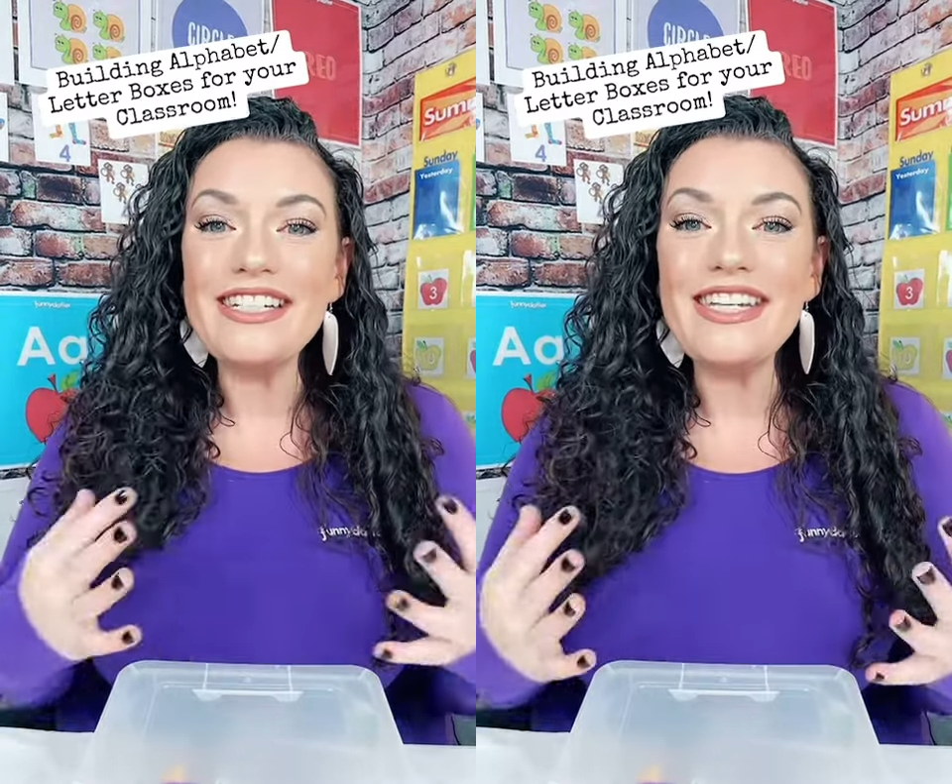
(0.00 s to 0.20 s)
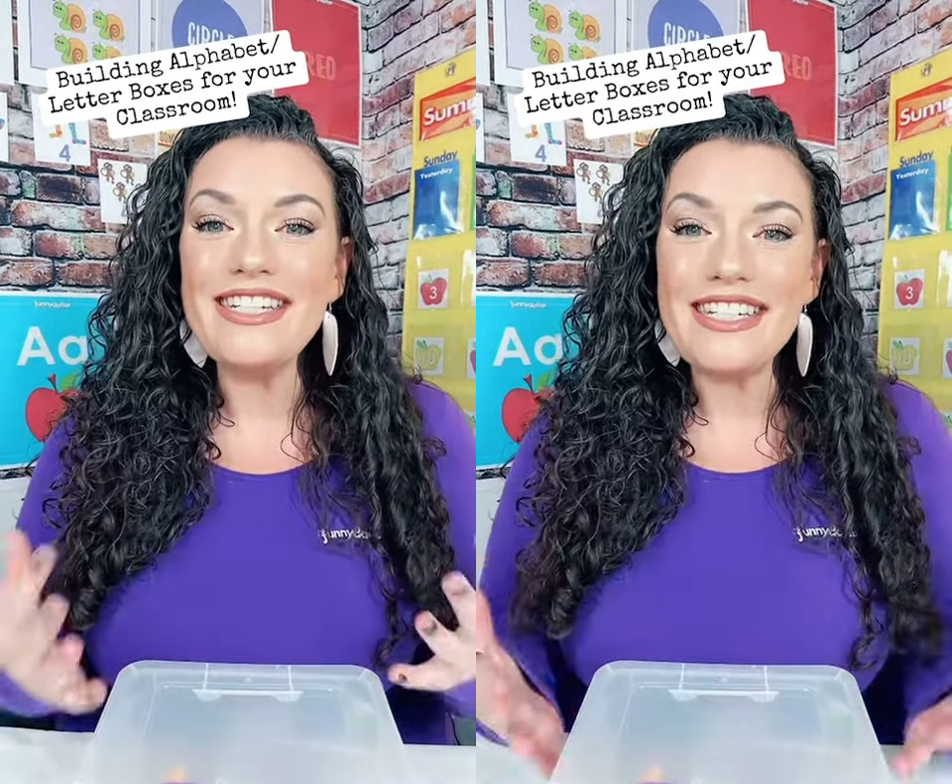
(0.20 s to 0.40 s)

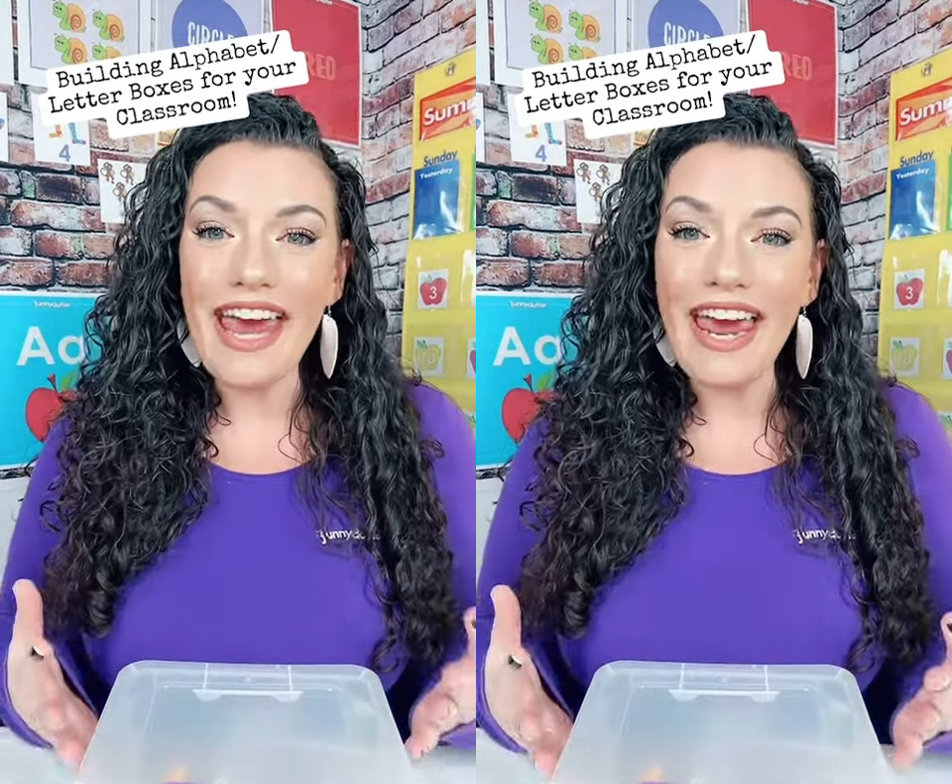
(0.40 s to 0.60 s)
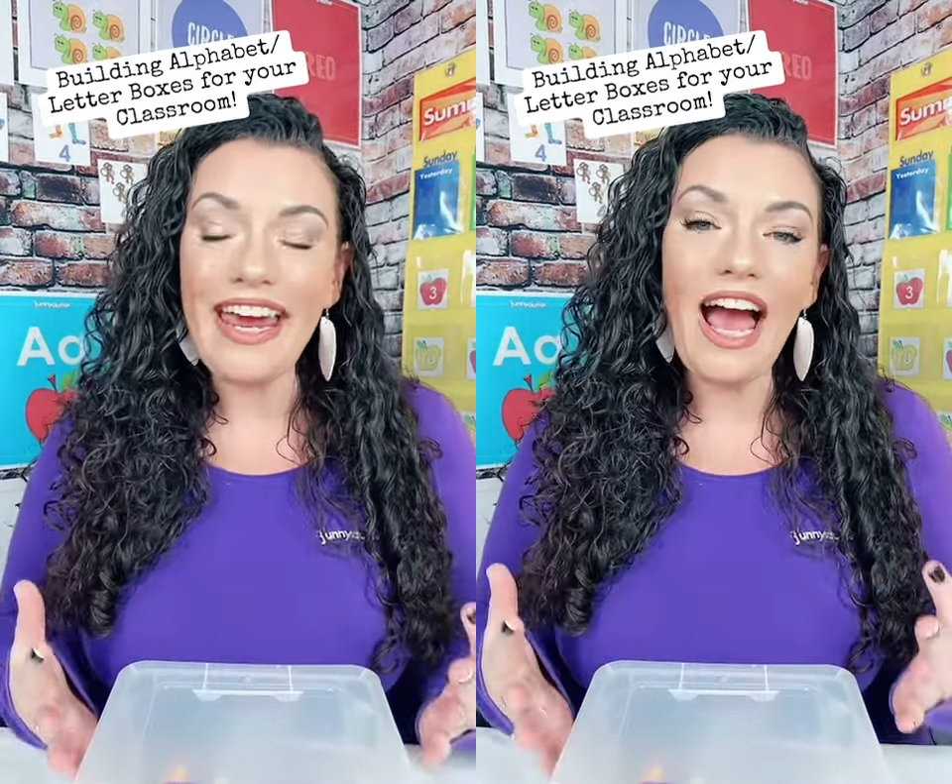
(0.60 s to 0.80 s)

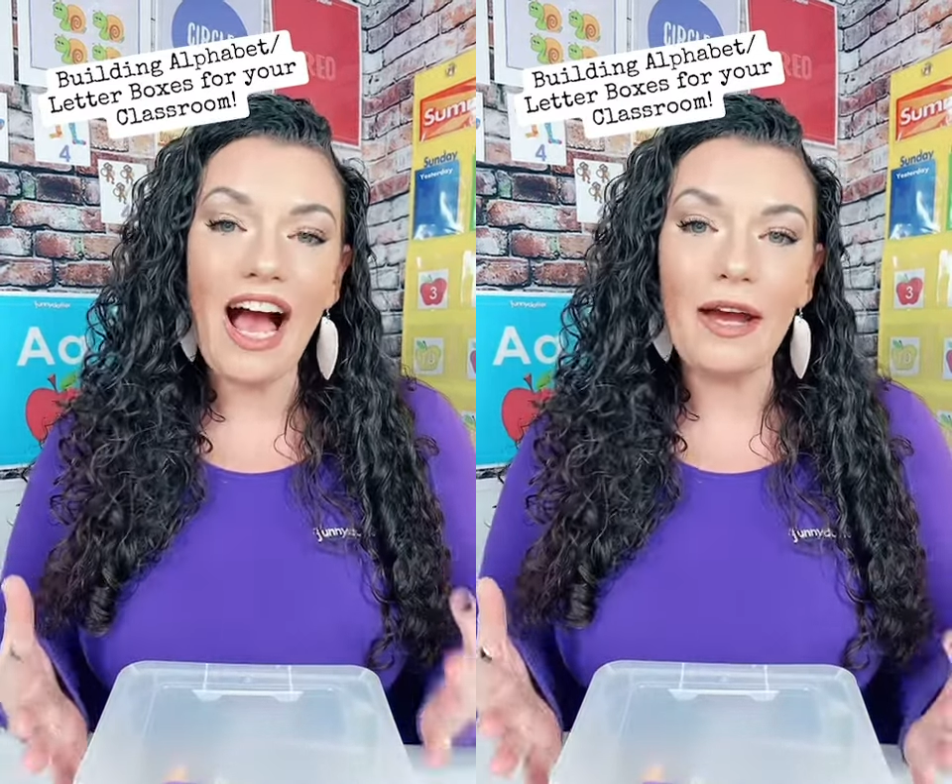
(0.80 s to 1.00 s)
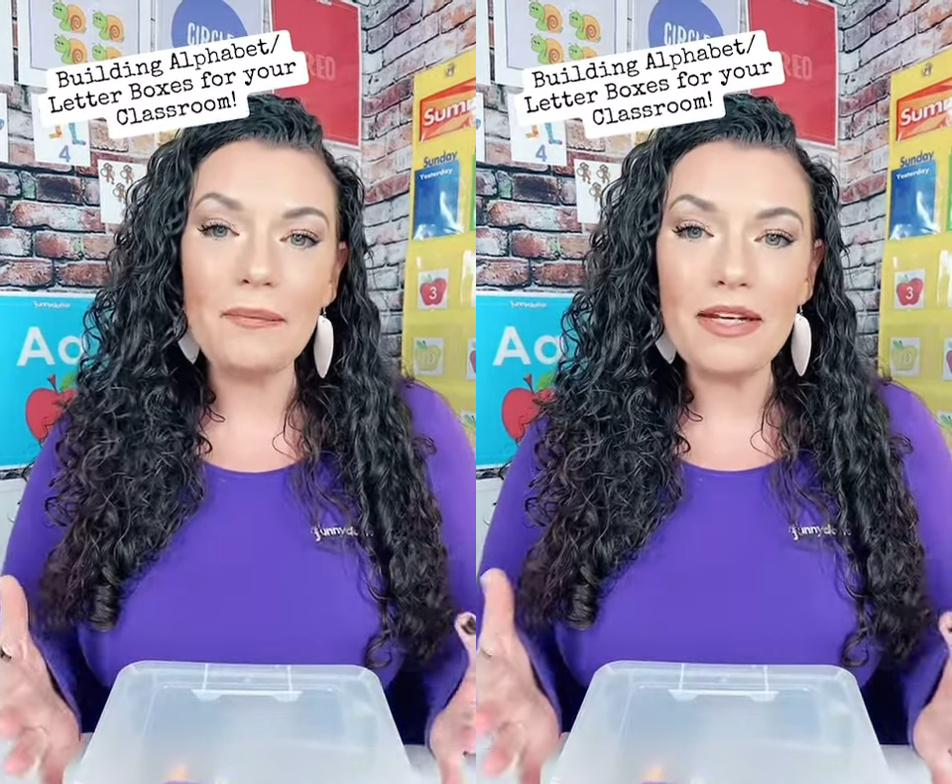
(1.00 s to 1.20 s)
Today,
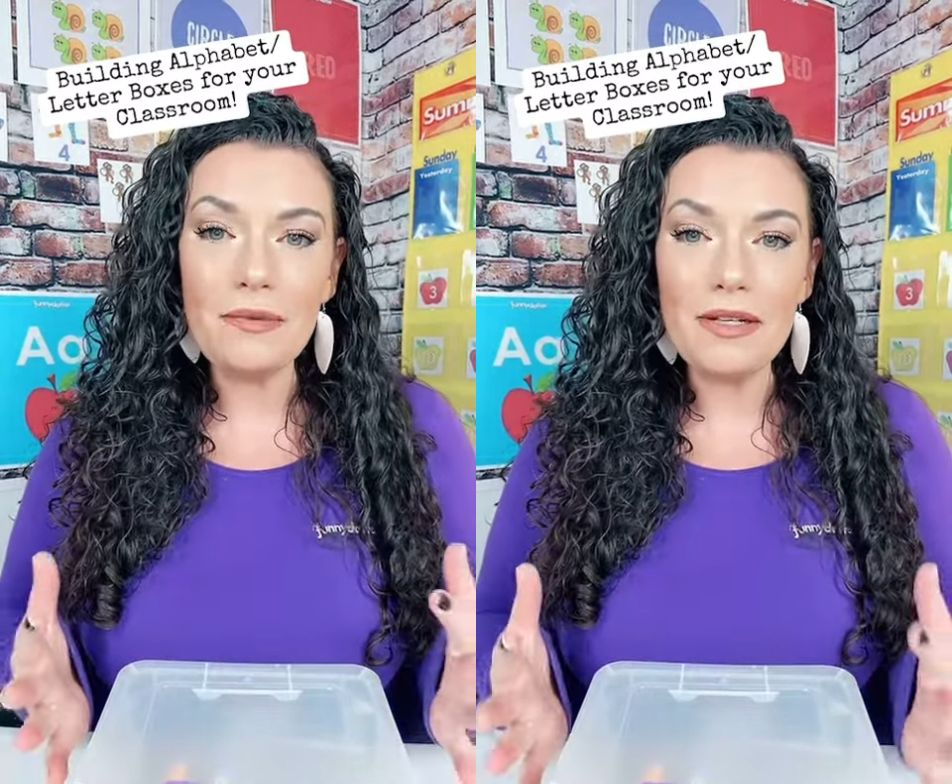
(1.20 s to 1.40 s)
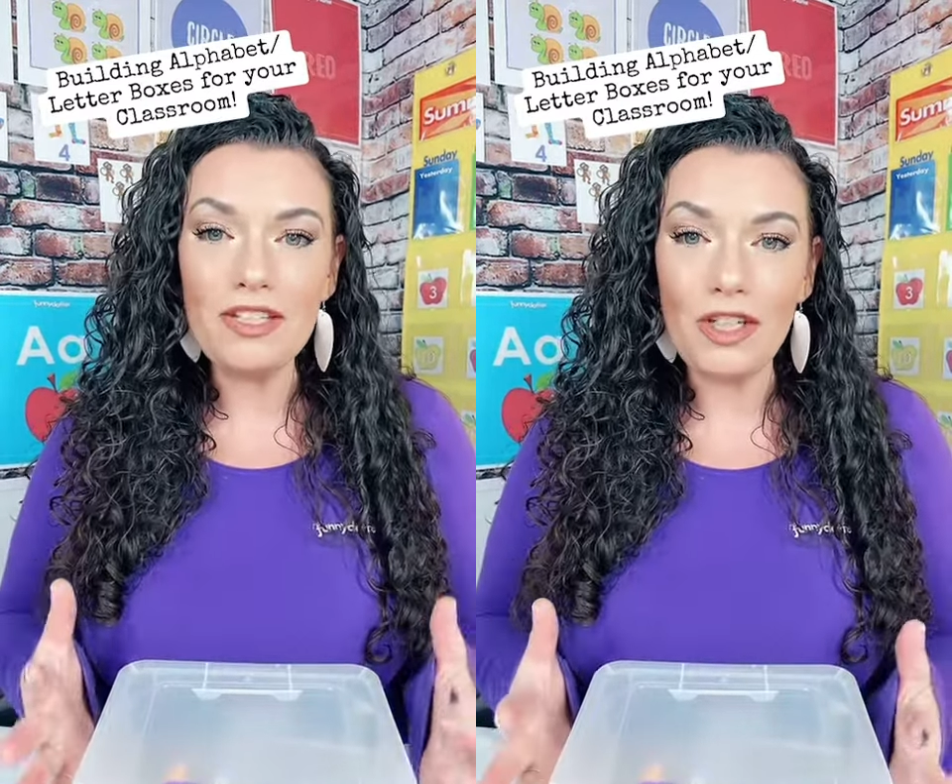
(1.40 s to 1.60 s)
I'm going
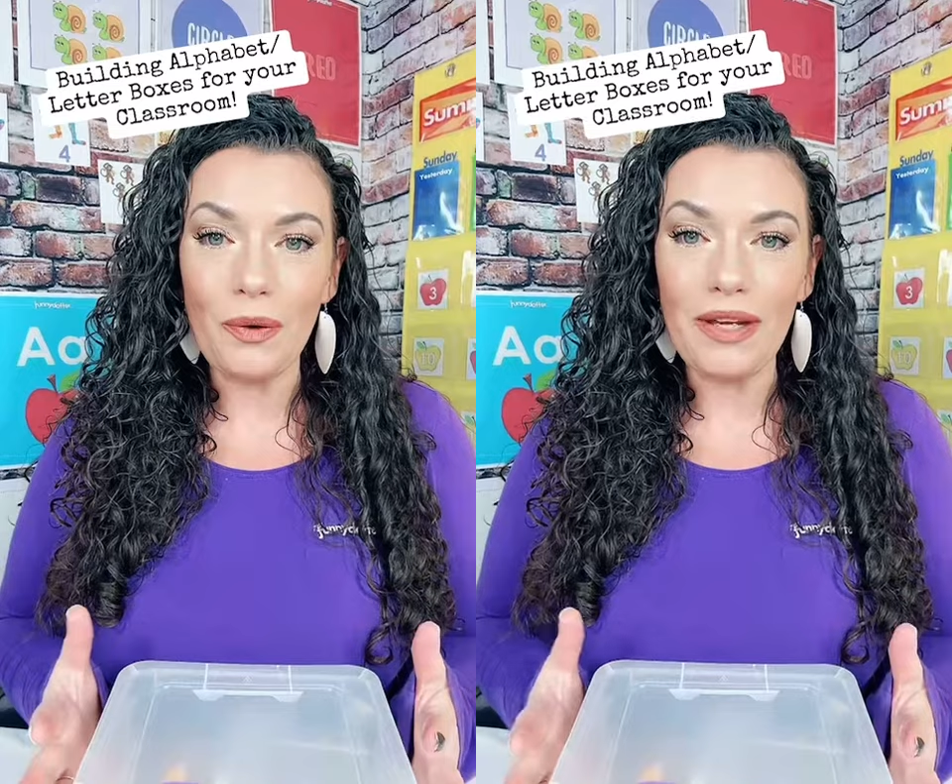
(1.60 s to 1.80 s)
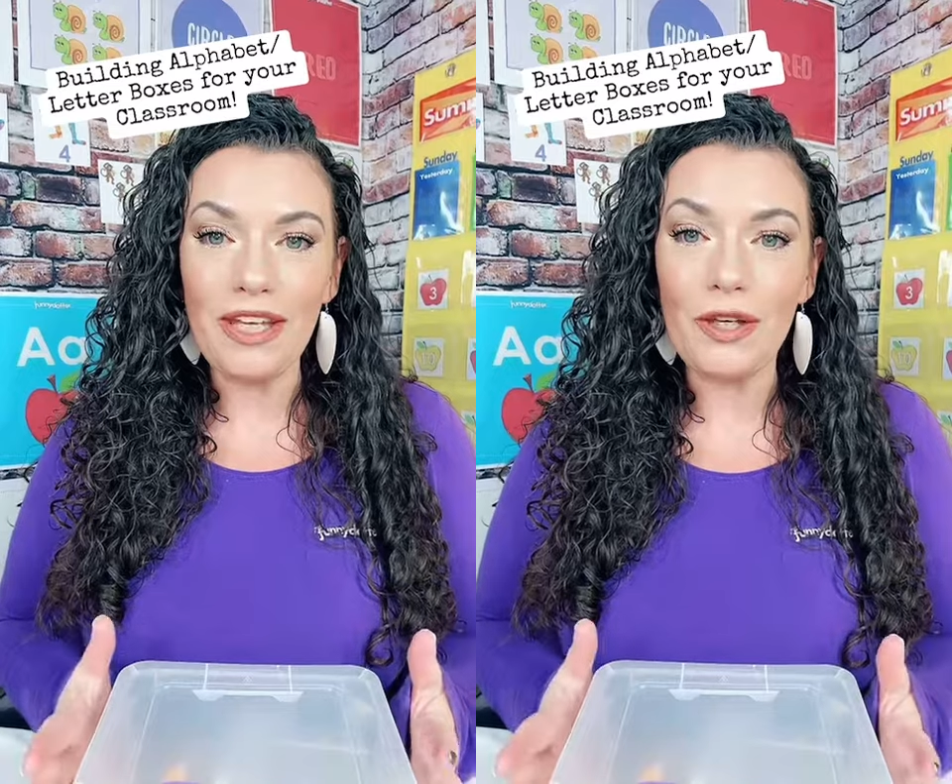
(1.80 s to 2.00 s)
to be
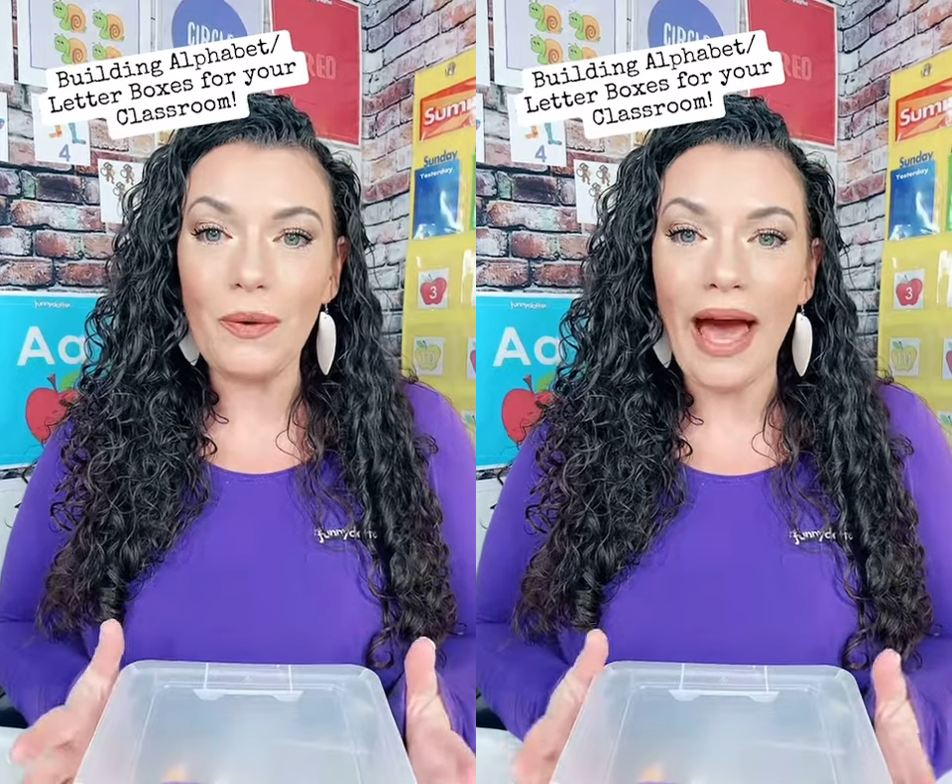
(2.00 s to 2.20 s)
showing you